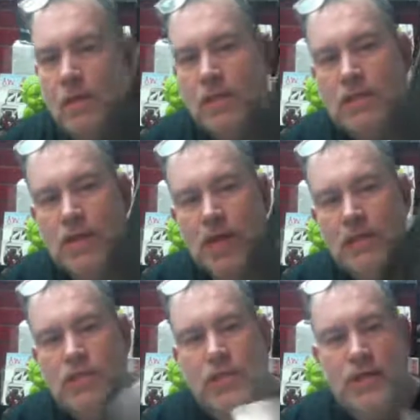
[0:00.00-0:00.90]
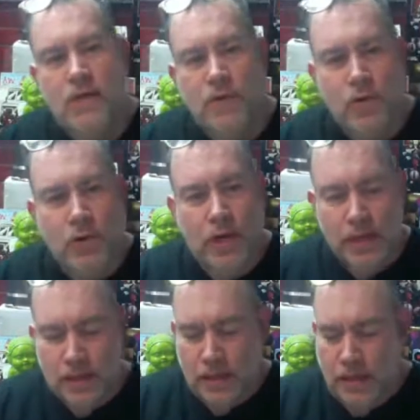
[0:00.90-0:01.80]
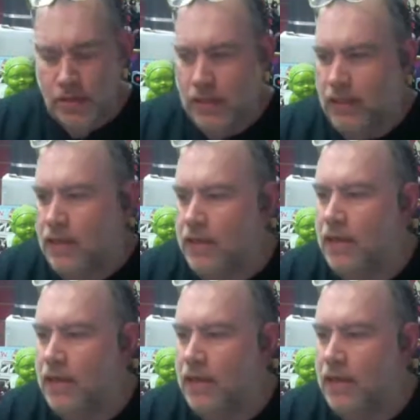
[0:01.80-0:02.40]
Was Donna Jean ever credited on any of the